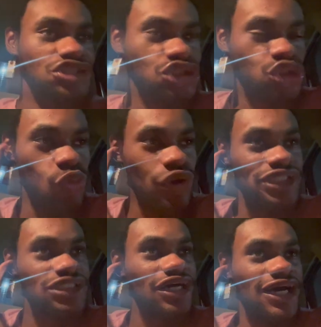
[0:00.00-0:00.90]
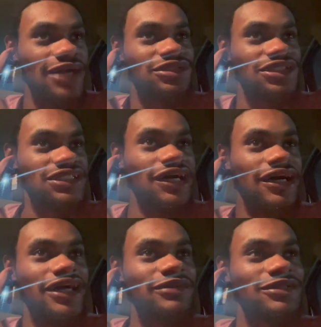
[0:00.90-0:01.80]
20 times the
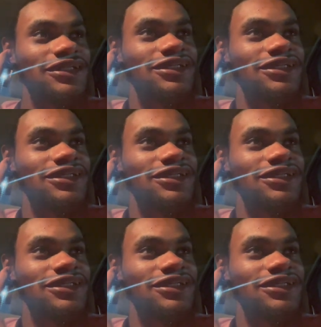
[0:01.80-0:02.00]
time,